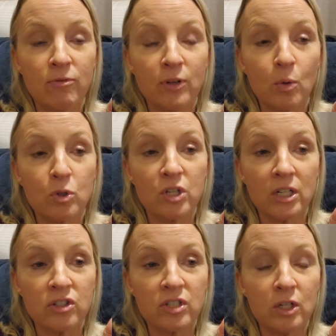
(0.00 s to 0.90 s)
floors
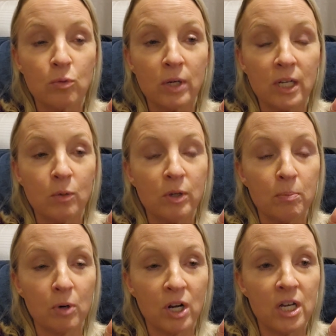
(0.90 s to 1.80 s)
like Cinderella with a
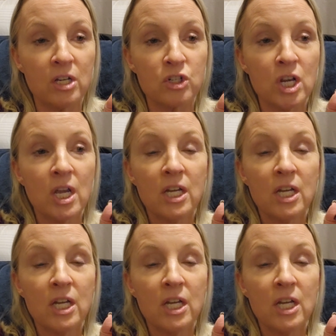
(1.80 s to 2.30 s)
brush